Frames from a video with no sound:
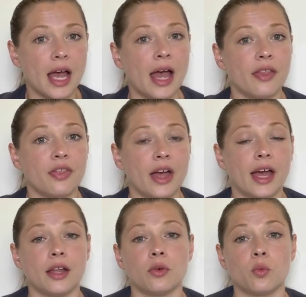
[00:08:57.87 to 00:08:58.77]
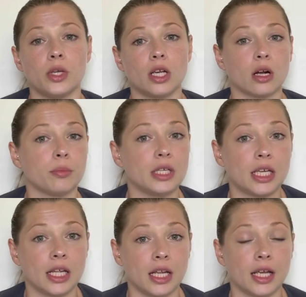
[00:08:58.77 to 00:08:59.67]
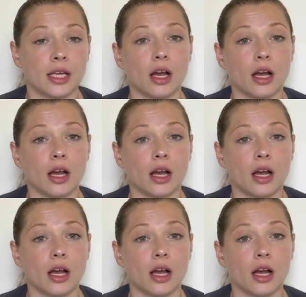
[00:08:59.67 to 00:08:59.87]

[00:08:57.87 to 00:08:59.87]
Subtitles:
and then we are beginning